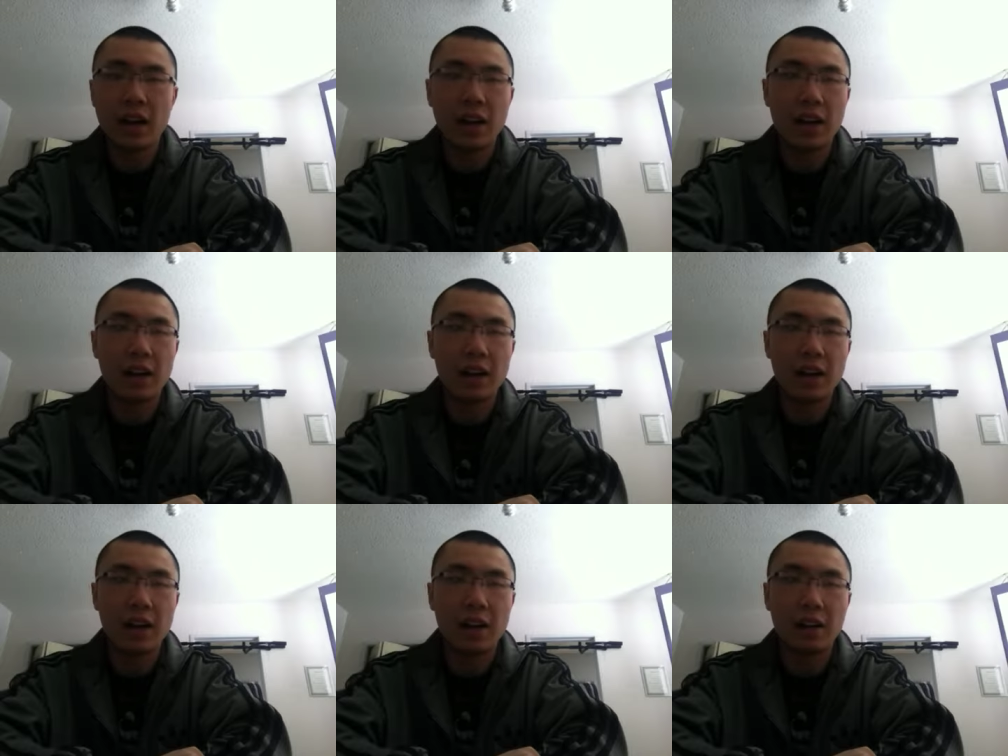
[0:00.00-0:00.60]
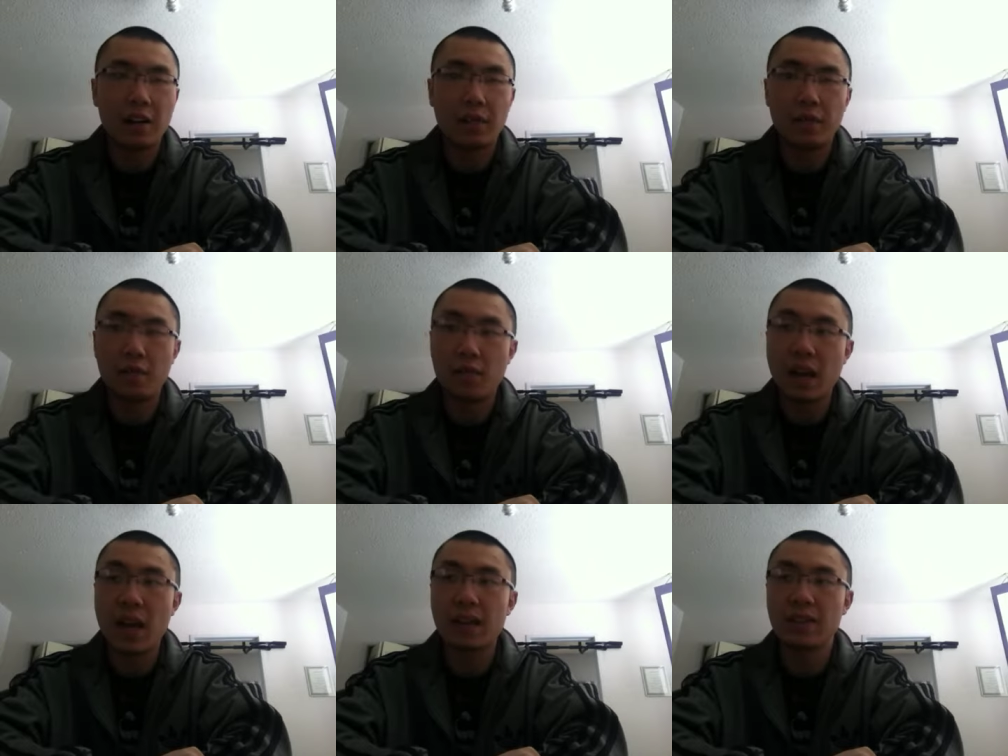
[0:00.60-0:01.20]
uh,
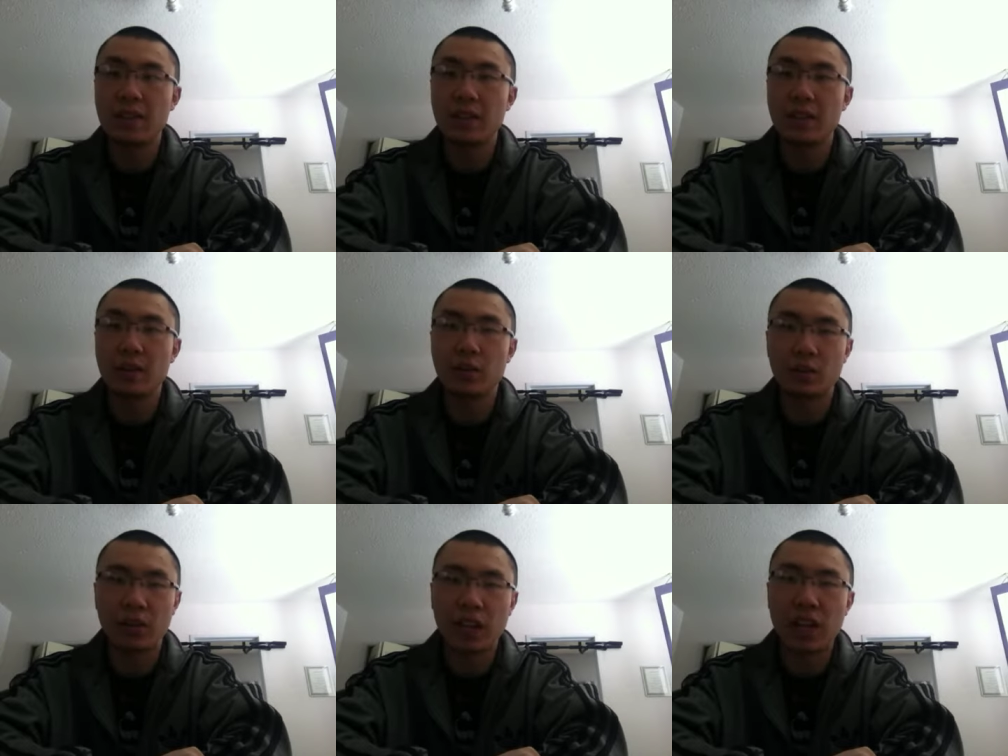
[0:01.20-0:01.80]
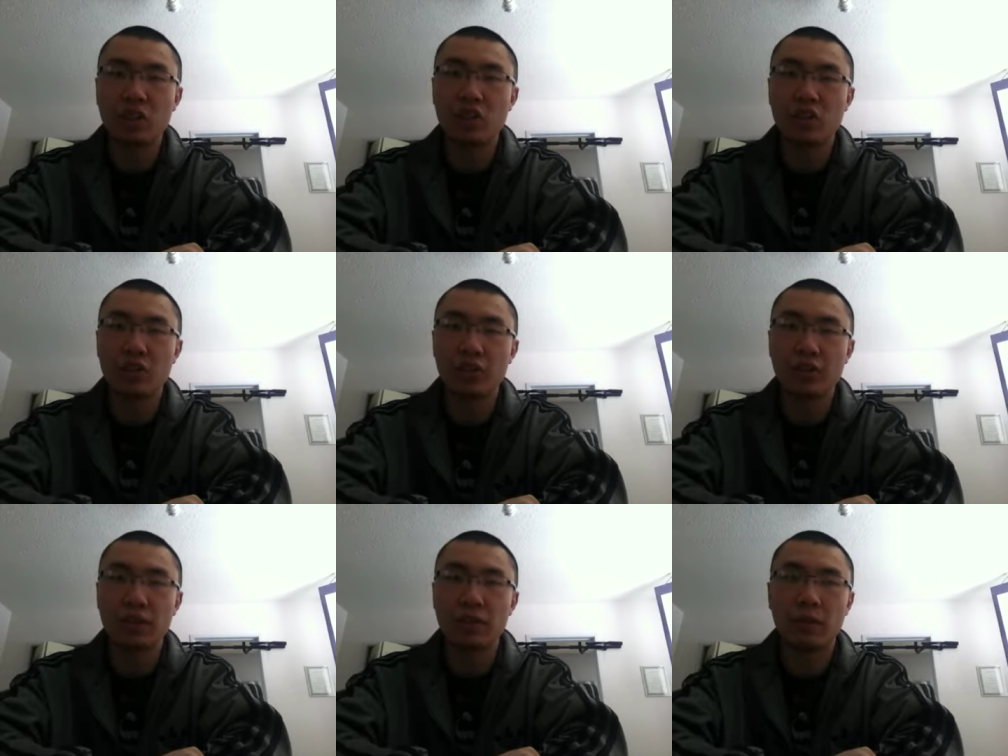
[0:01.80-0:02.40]
has the
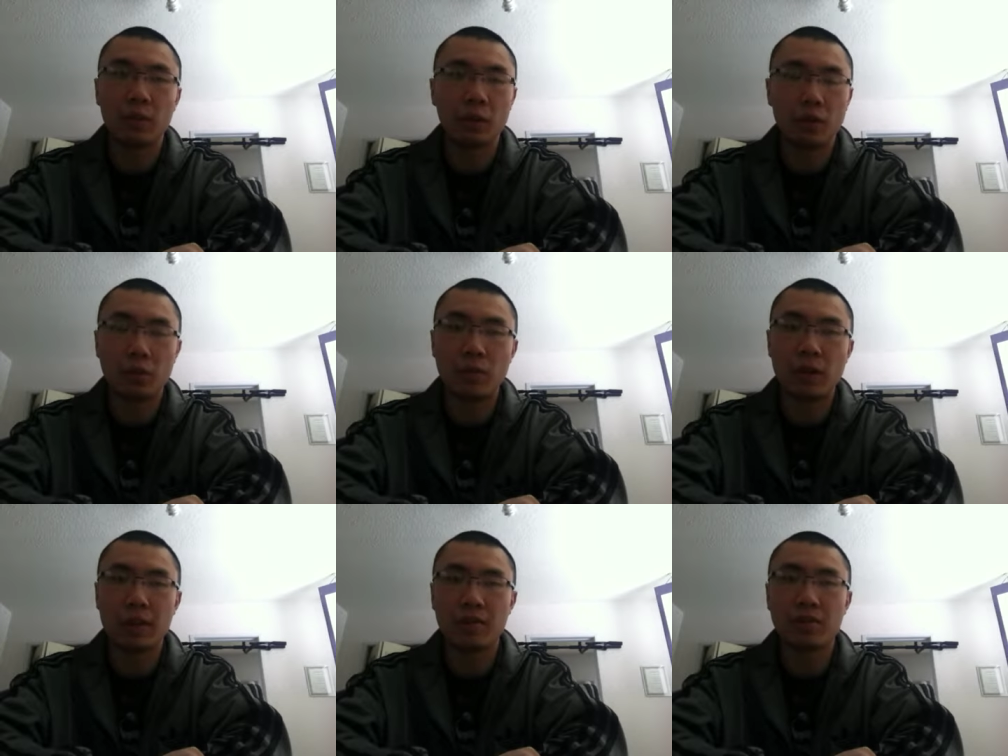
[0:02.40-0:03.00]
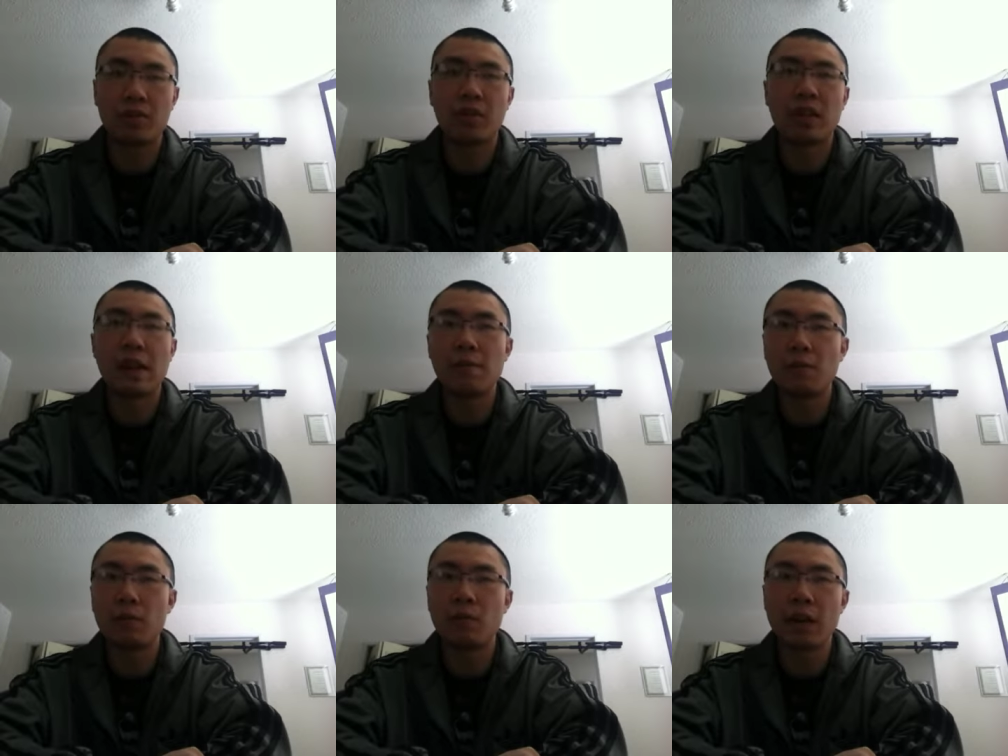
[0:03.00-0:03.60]
credentials of a good wrestler,
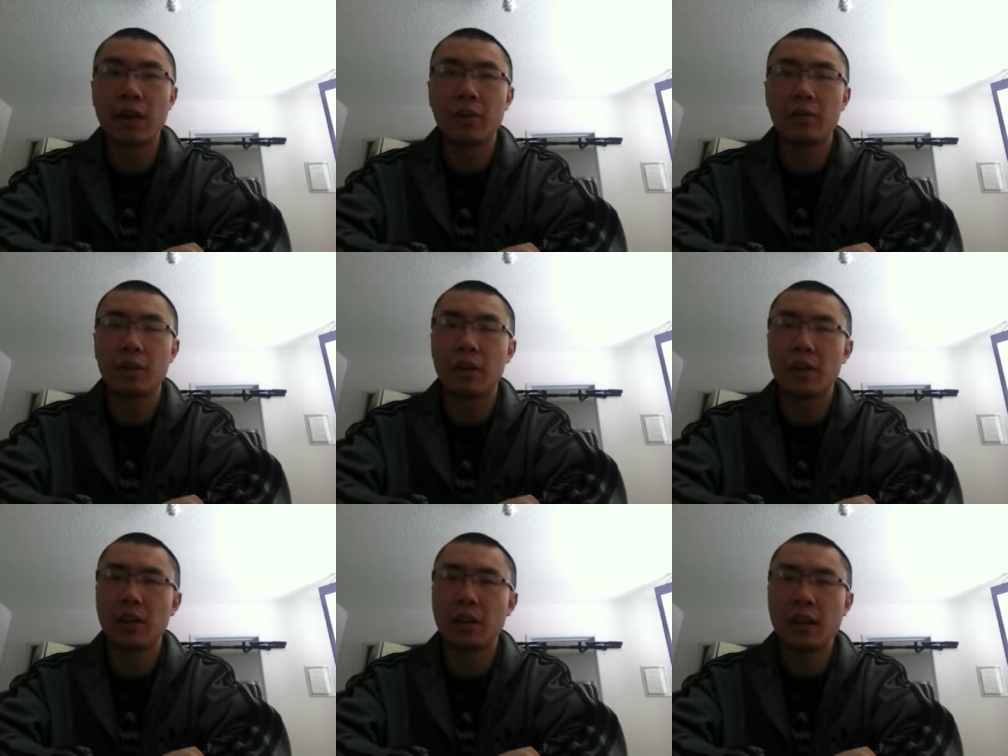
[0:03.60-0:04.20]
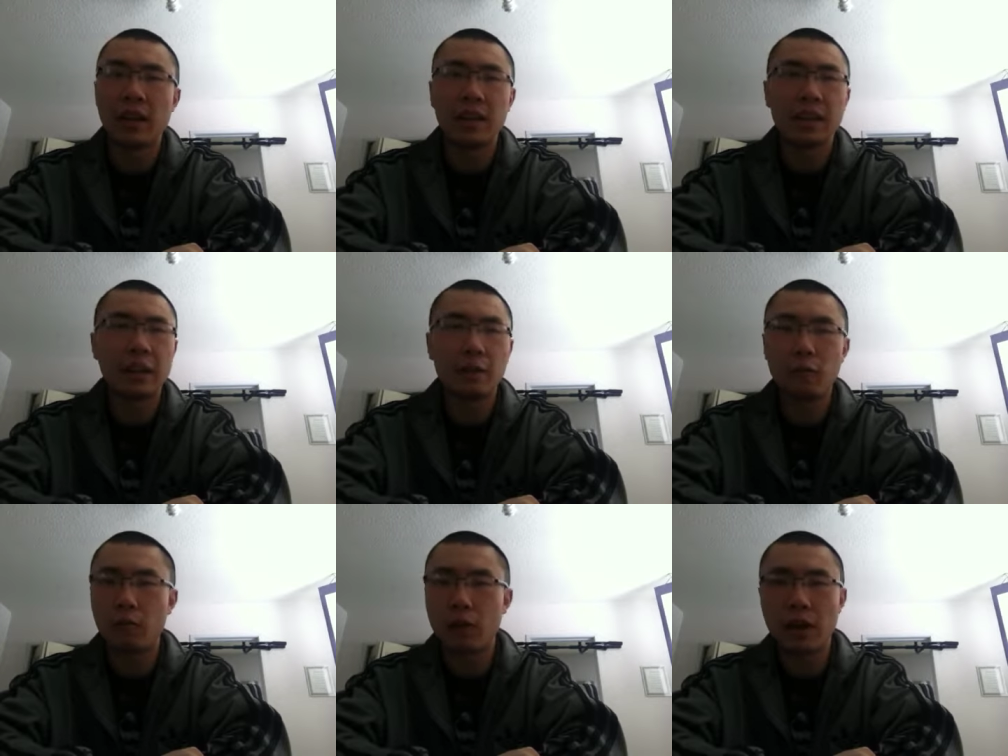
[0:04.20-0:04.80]
Kevin Randleman. Kevin